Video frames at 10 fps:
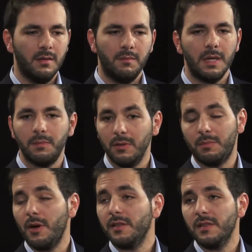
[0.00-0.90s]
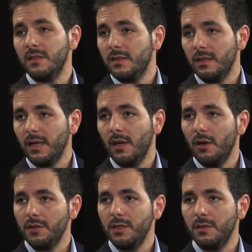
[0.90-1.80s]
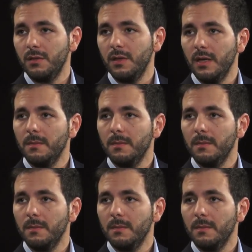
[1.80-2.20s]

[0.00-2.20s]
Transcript: people, processes, and technology to do that.